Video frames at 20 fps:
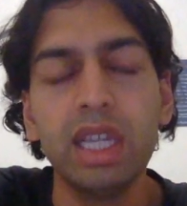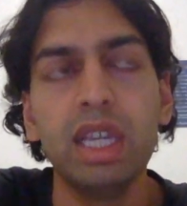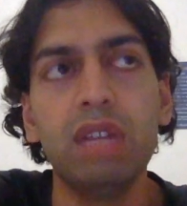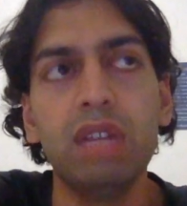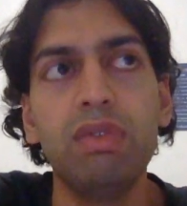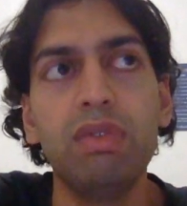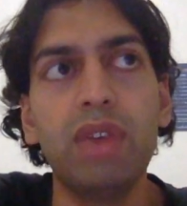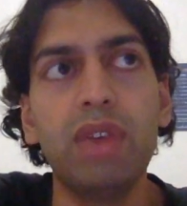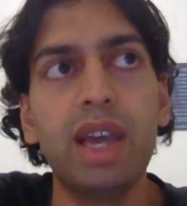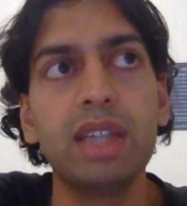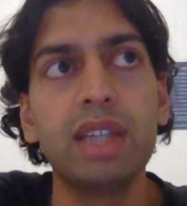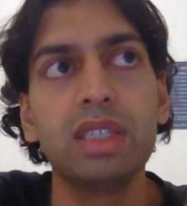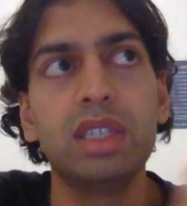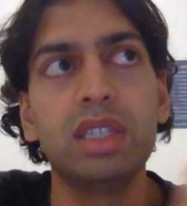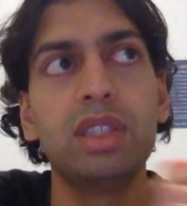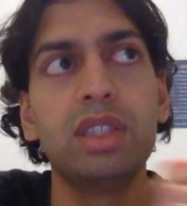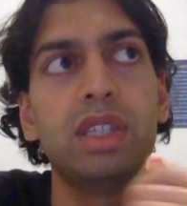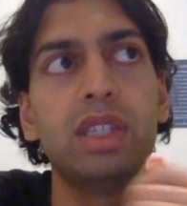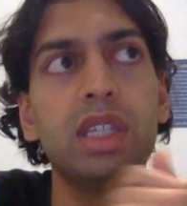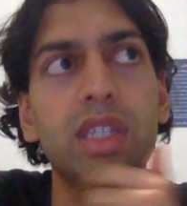In fact, I
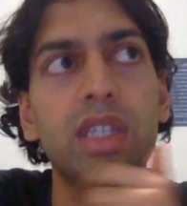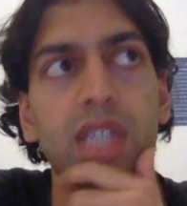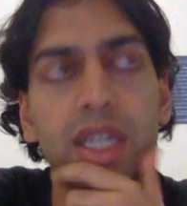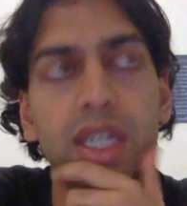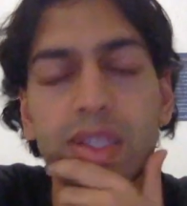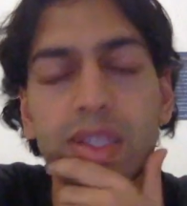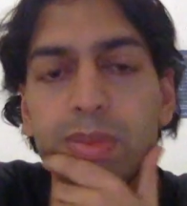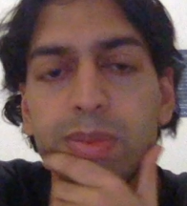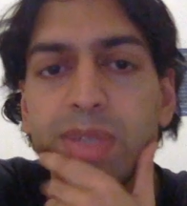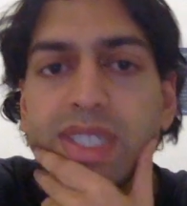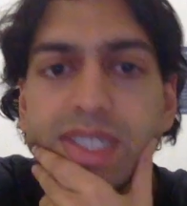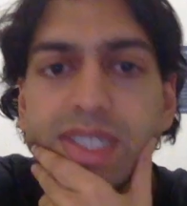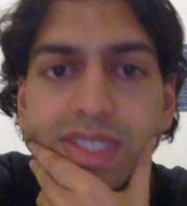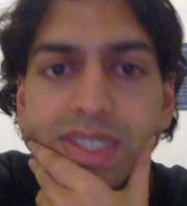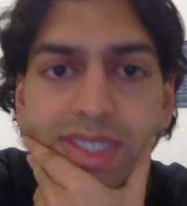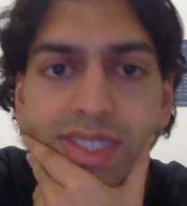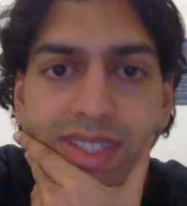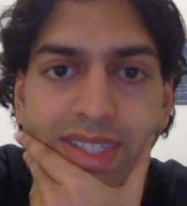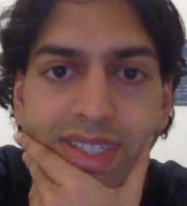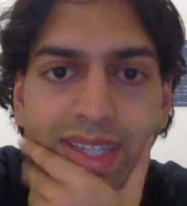think the
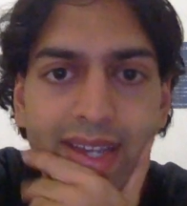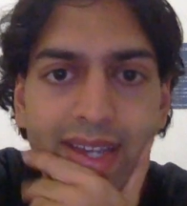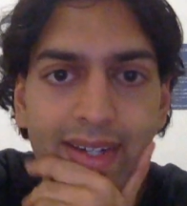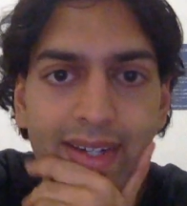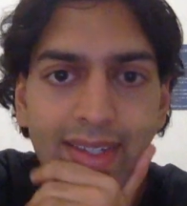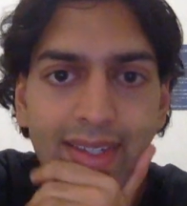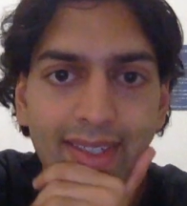Business Insider